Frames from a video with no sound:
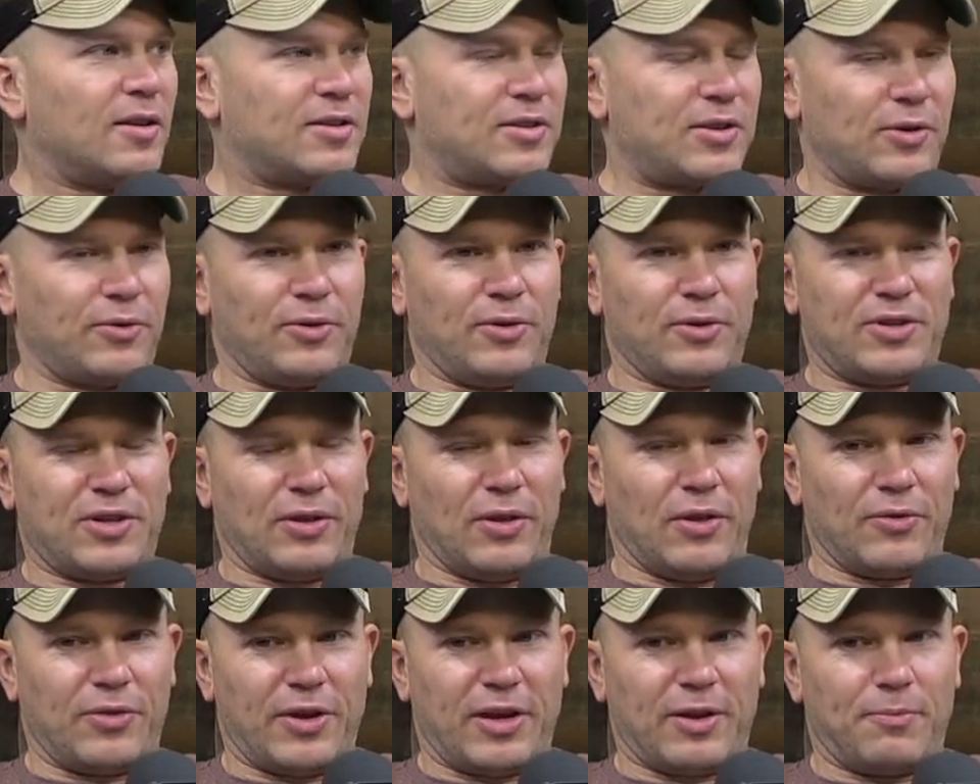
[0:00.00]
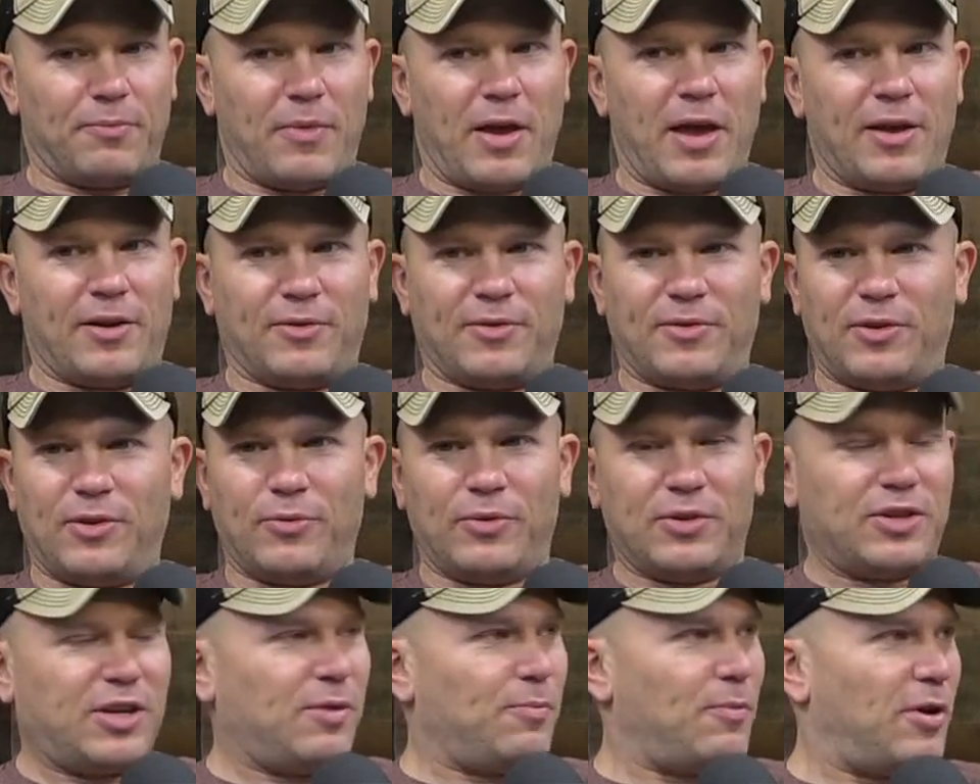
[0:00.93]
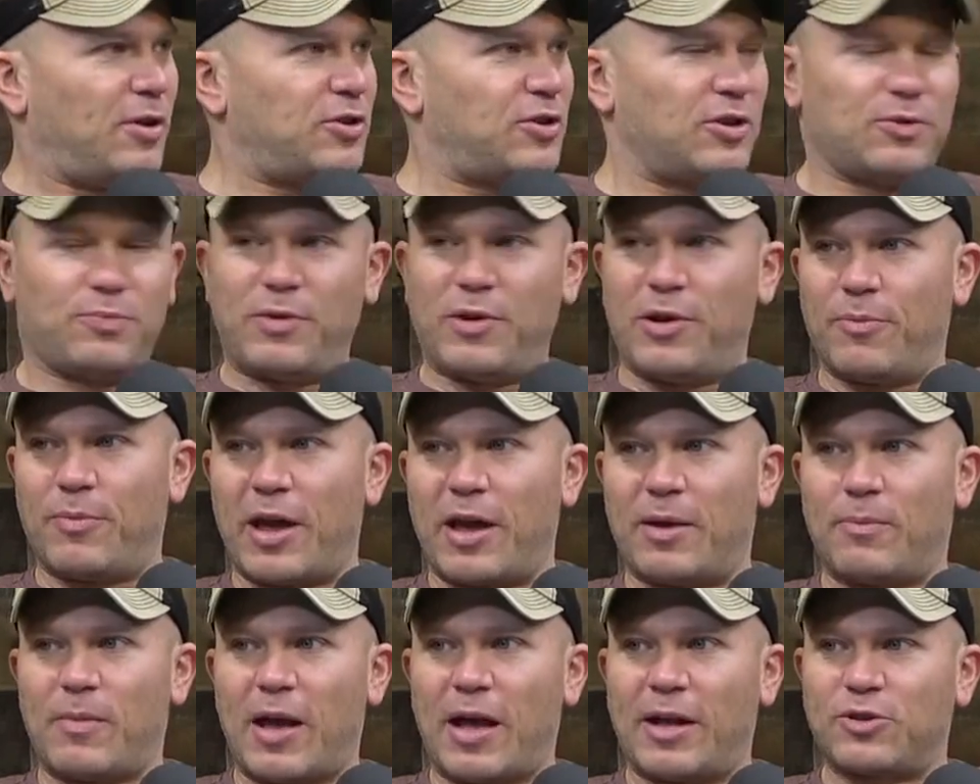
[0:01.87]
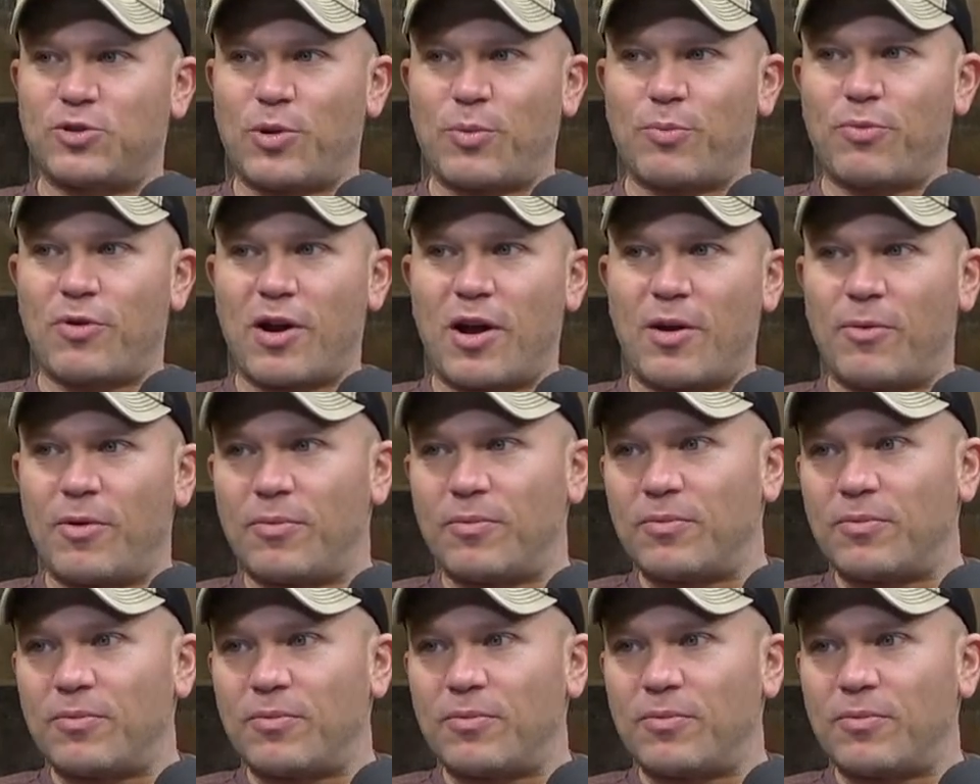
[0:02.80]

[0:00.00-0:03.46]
So you're sitting there thinking, man, UNC must just be a bad matchup problem.